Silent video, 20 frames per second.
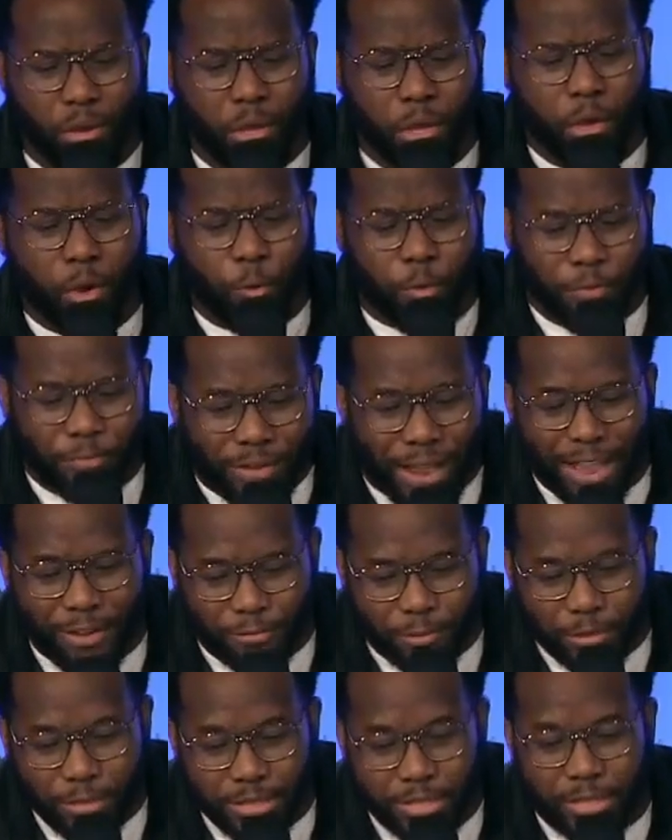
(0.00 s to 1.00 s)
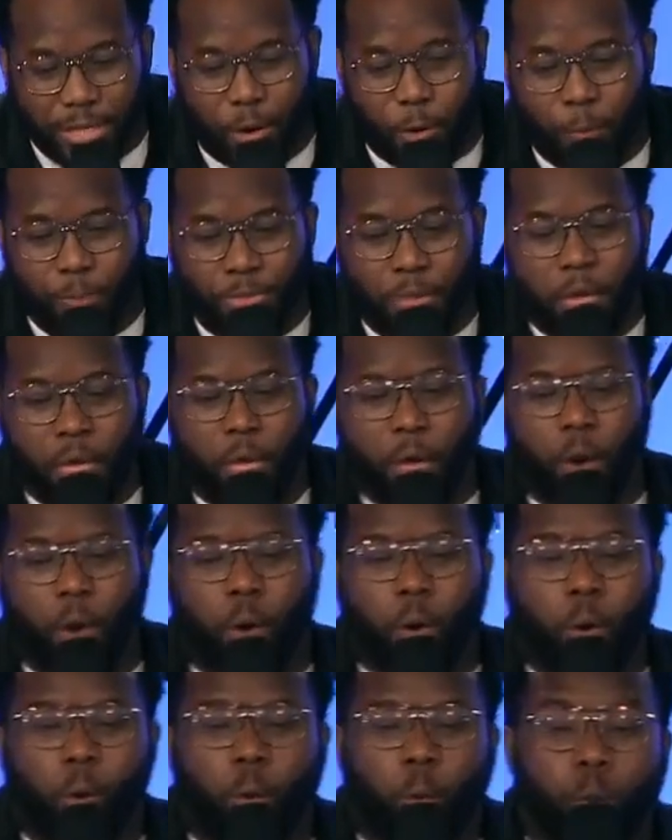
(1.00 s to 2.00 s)
revival. And so,
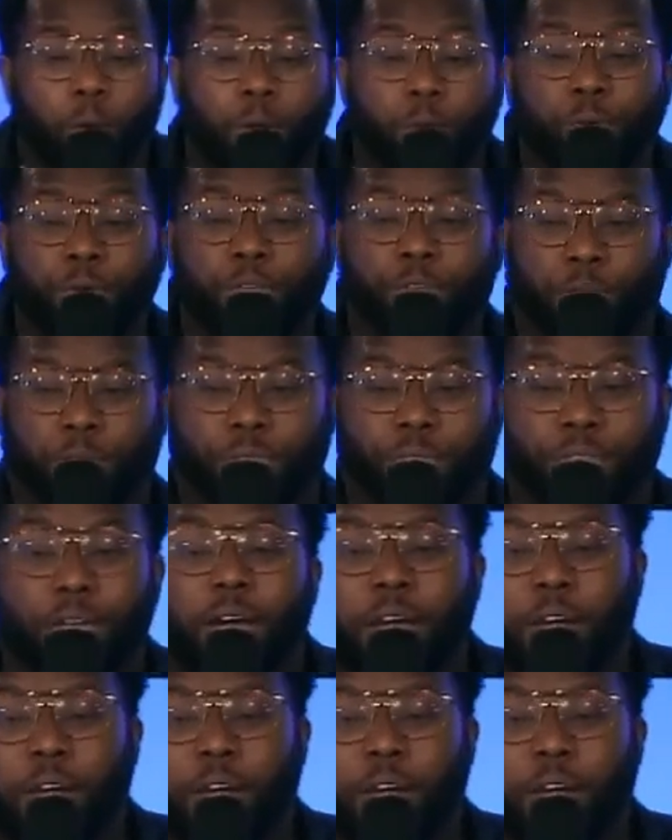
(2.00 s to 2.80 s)
when we talk